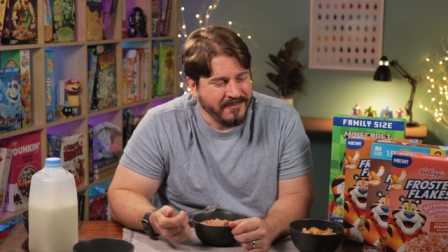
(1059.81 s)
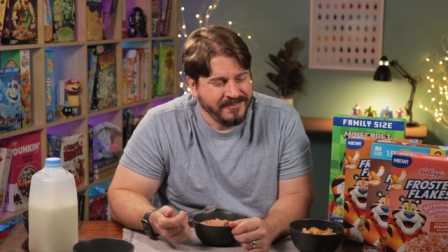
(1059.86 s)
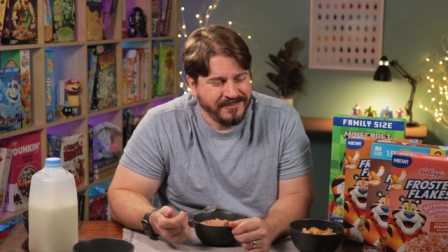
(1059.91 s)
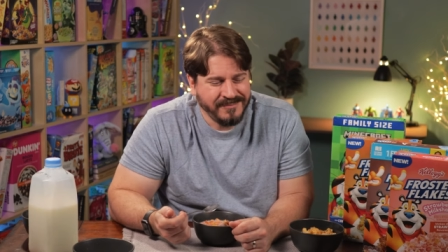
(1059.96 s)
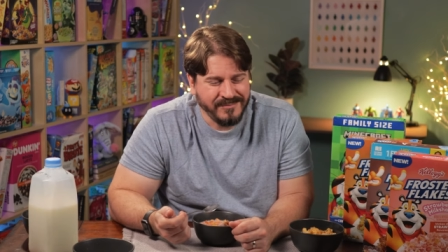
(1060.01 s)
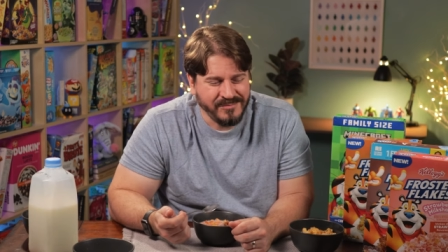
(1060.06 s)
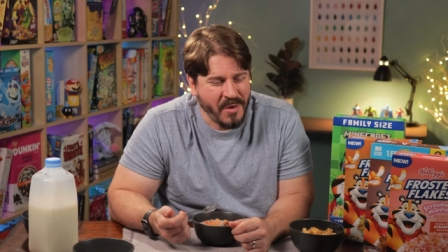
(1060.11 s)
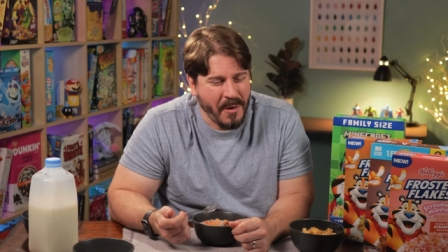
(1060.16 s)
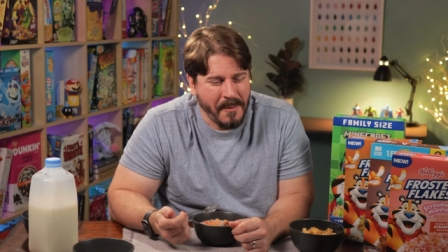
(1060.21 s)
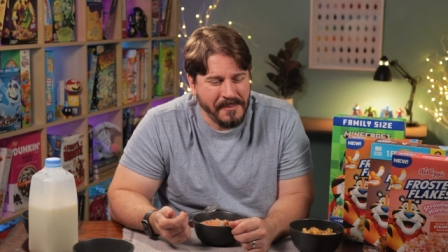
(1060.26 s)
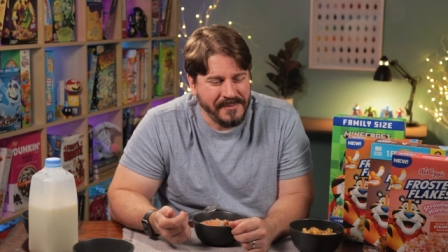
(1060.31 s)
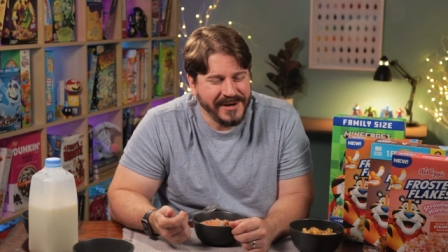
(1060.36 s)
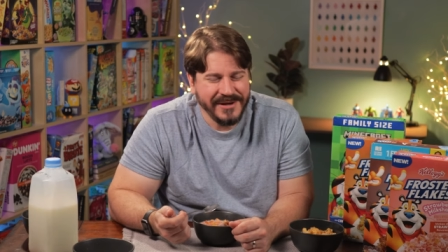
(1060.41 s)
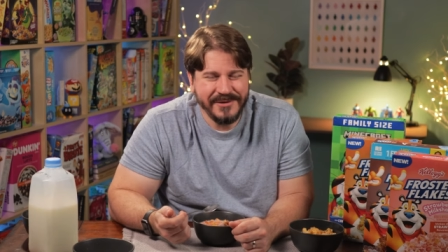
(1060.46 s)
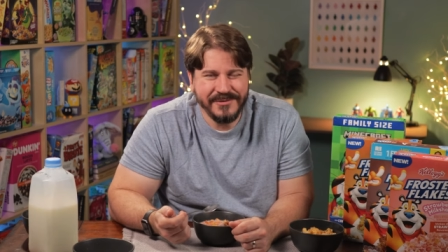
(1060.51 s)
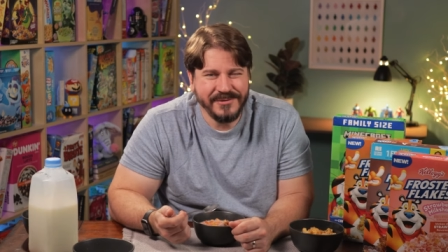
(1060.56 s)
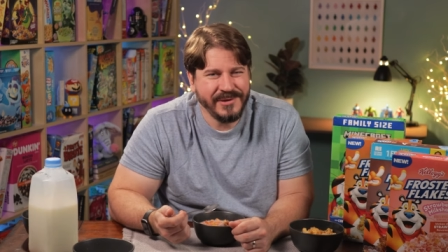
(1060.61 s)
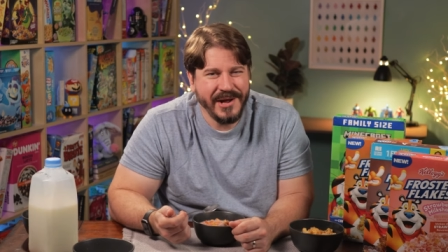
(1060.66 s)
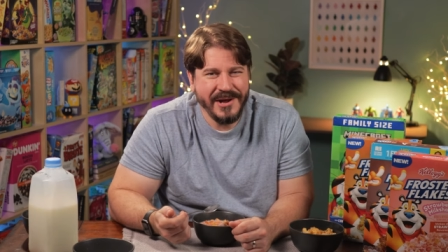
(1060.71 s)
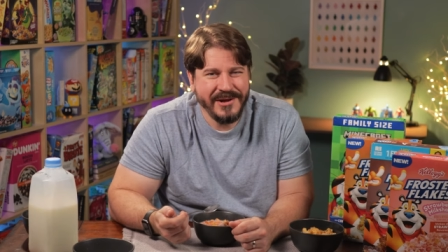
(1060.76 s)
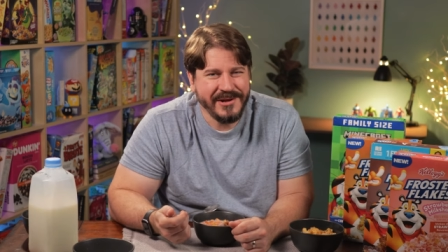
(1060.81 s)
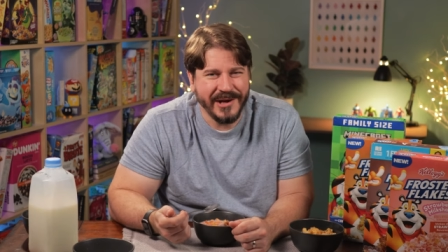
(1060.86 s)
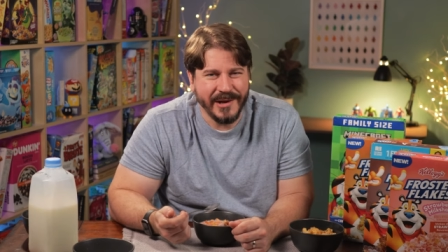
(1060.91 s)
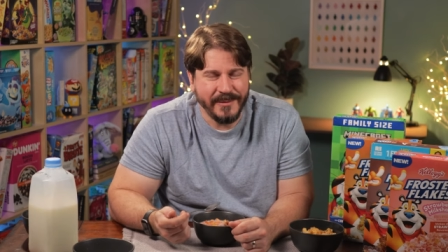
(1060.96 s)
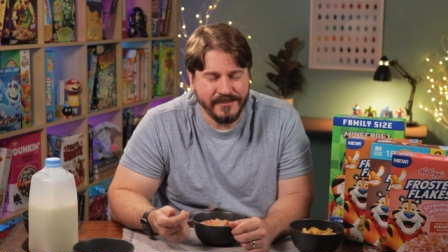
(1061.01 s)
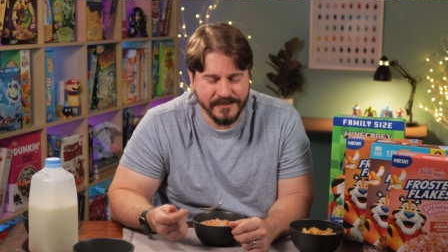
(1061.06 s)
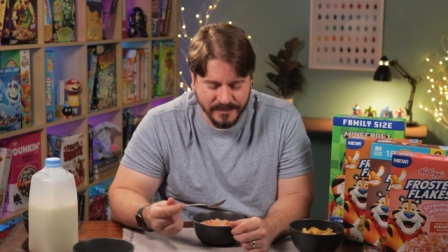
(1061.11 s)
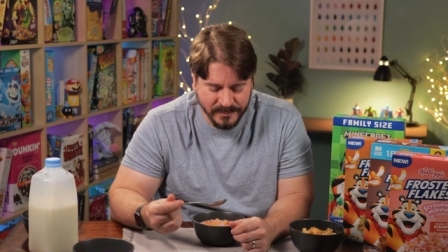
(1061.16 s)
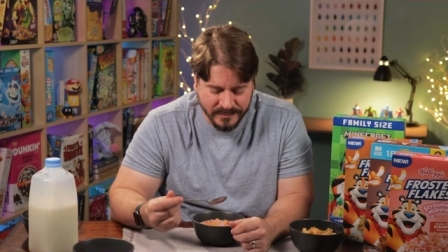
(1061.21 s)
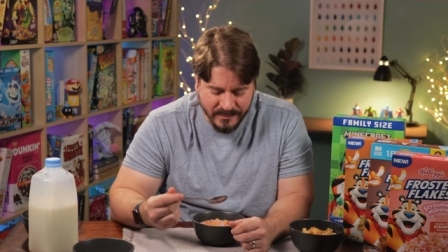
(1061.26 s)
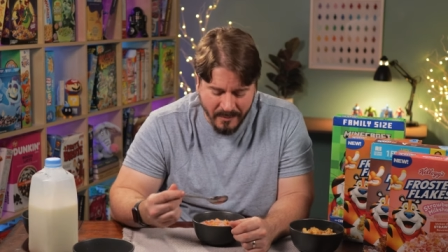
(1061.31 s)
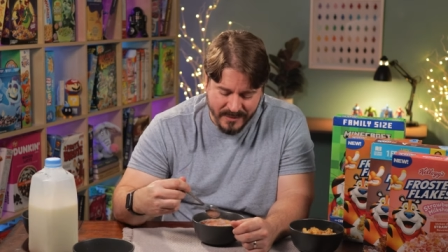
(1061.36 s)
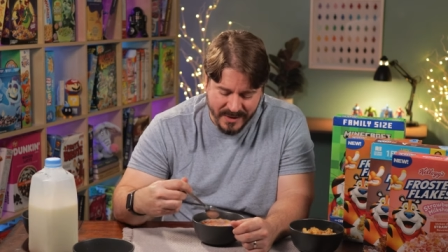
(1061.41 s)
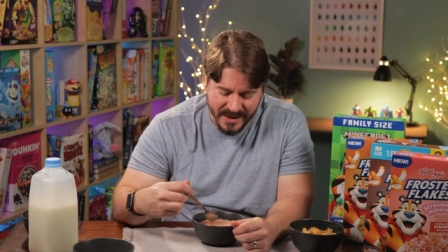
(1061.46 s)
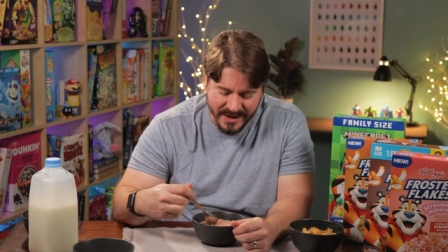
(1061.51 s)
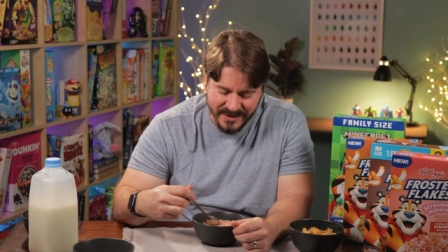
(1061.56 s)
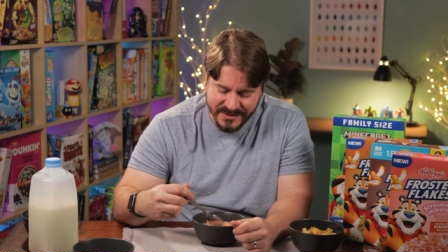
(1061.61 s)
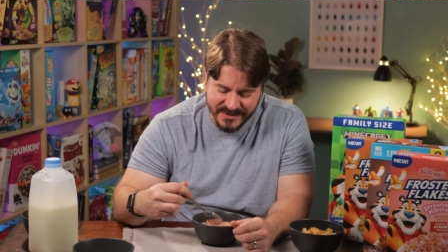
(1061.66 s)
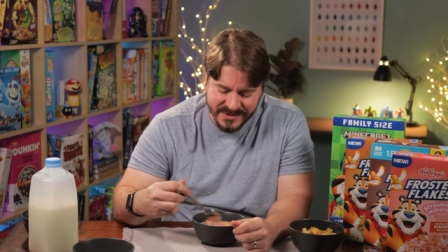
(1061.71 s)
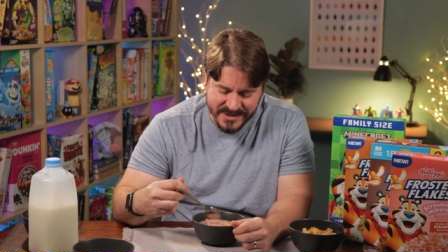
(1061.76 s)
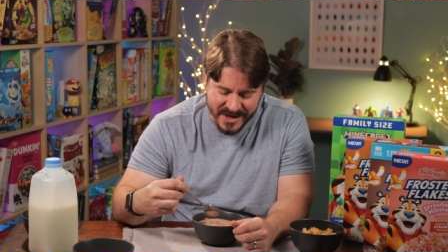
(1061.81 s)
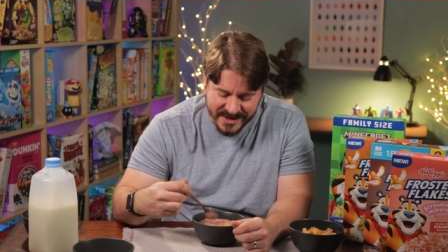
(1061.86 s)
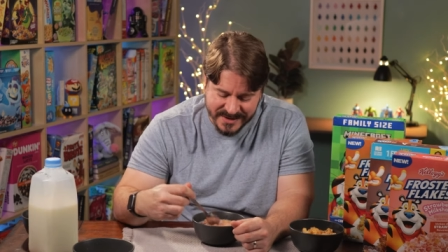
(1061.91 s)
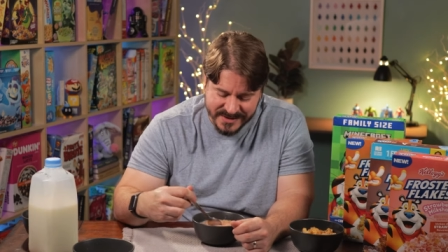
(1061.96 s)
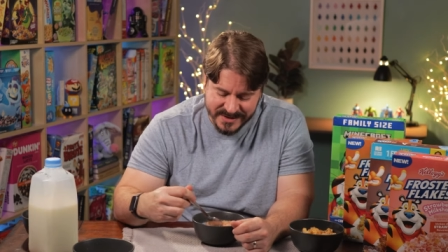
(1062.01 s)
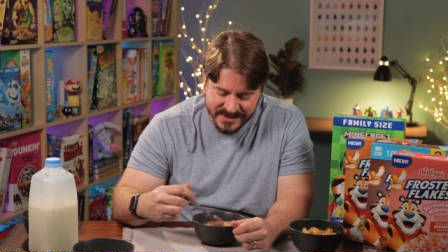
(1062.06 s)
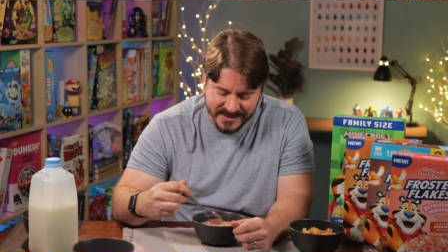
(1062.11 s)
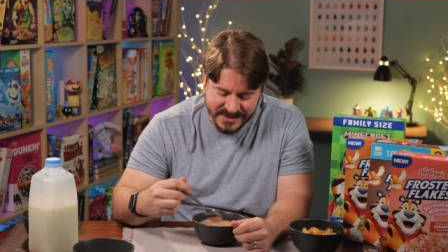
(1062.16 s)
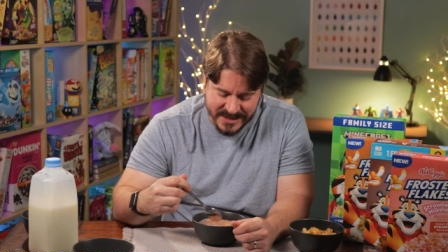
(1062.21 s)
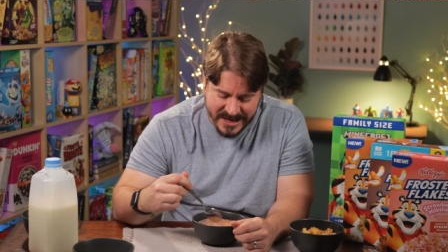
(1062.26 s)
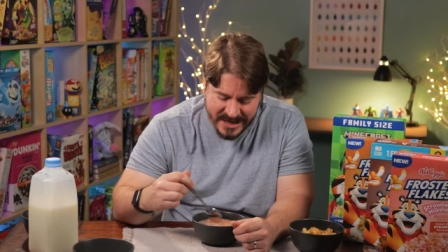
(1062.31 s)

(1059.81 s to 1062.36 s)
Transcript: Mmm, I don't like it. It doesn't